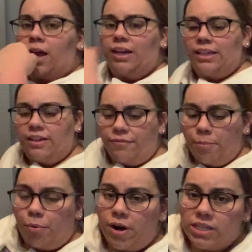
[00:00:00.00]
like different
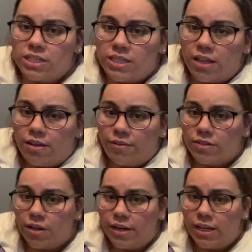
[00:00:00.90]
parks and stuff.
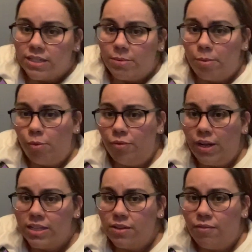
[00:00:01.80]
Sorry guys, let me move you
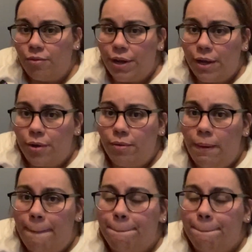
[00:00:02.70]
guys around.